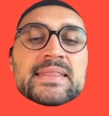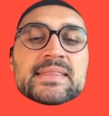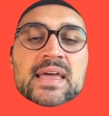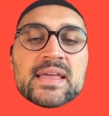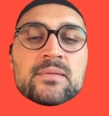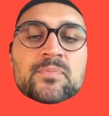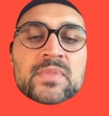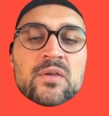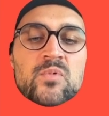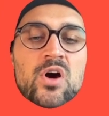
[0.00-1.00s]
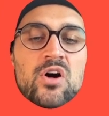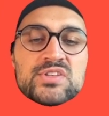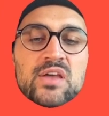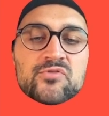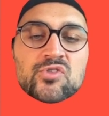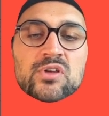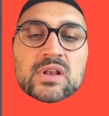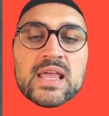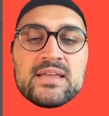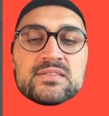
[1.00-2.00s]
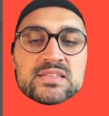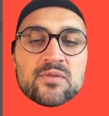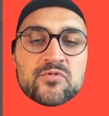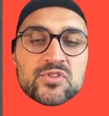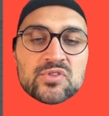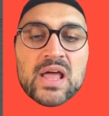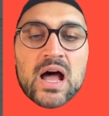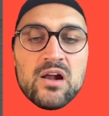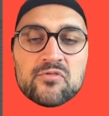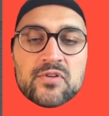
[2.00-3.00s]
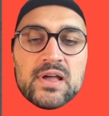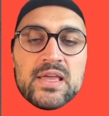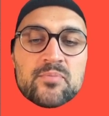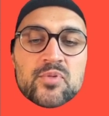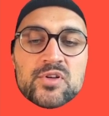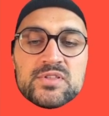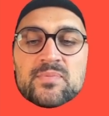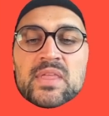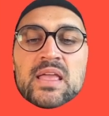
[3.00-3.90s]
Then we also have to connect something to the alpha input,